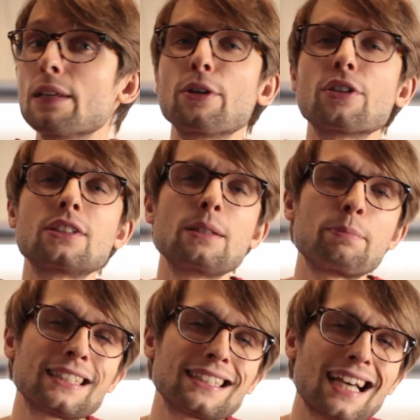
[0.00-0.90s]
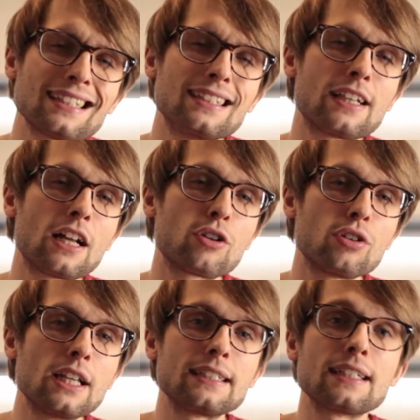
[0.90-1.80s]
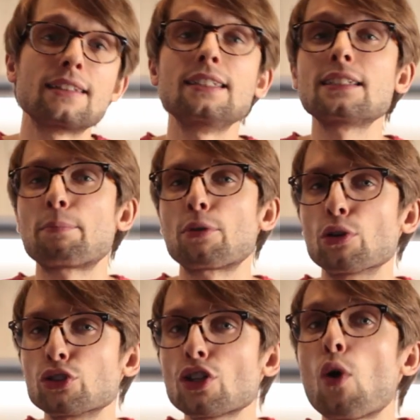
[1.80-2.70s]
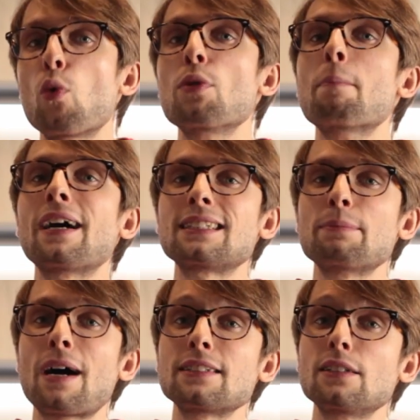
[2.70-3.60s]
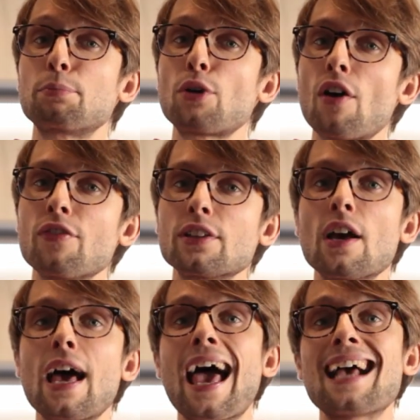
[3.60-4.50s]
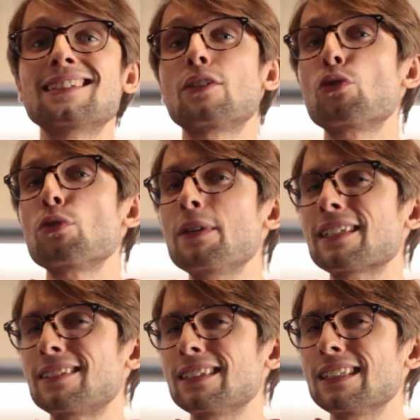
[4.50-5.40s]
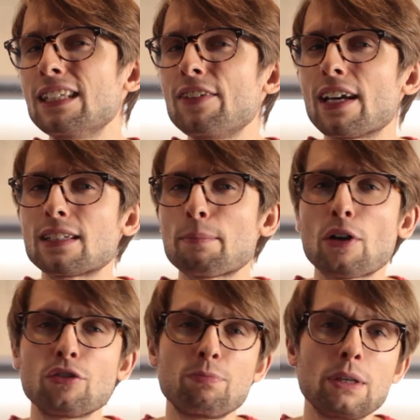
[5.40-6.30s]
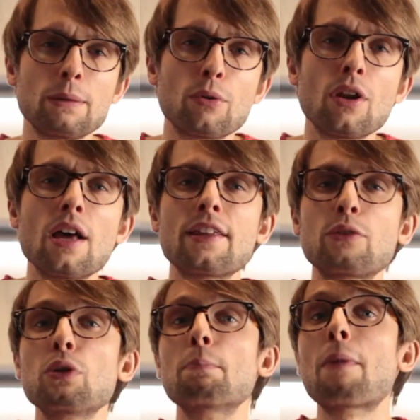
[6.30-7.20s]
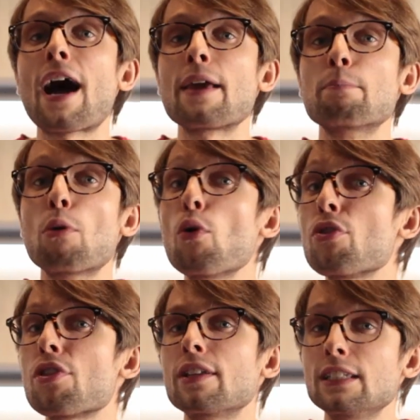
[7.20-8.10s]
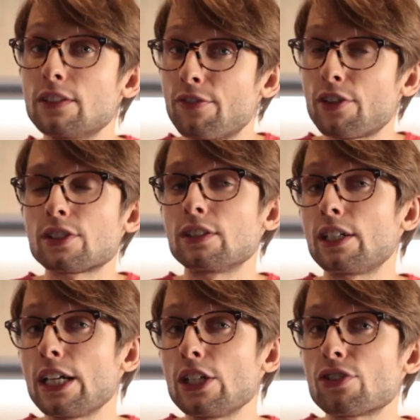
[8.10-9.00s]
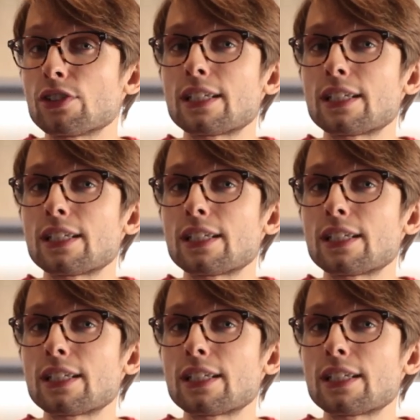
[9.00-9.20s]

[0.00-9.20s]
because they precisely calculated that this approach would maximize their profit, as there would be a significant amount of people that will buy both these first iterations